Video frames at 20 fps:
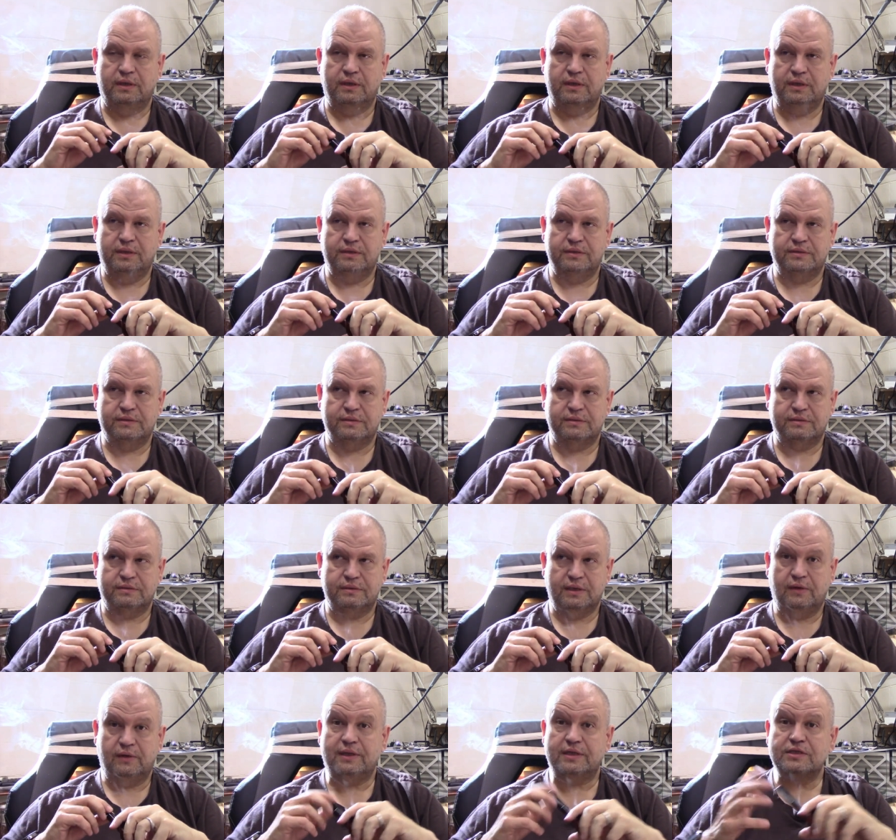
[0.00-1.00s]
is
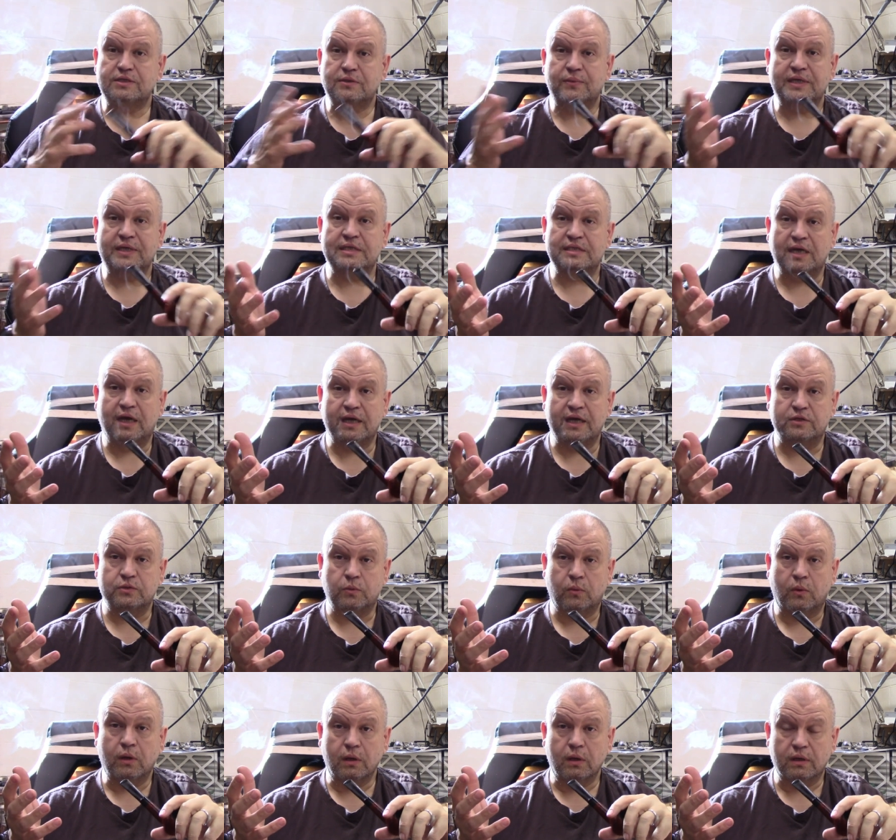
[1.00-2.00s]
you know that's the way science
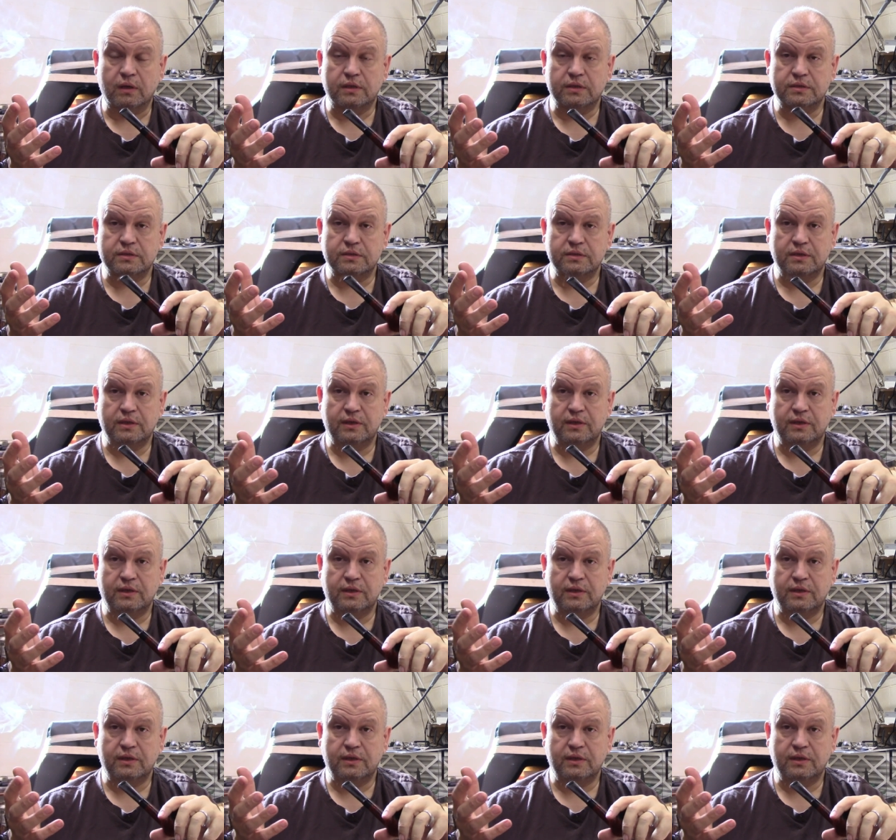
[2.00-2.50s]
works